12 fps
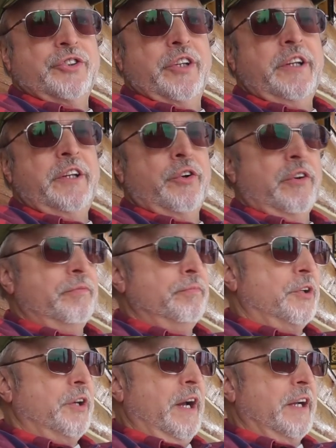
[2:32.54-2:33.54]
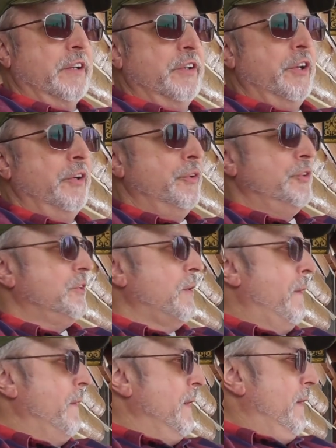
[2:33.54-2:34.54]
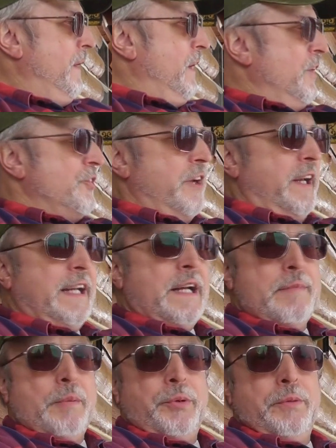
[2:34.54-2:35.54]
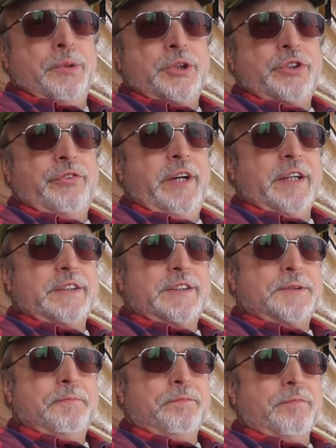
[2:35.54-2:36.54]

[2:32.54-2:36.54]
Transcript: and neither of them I could use. So I had to come up with a bush fix.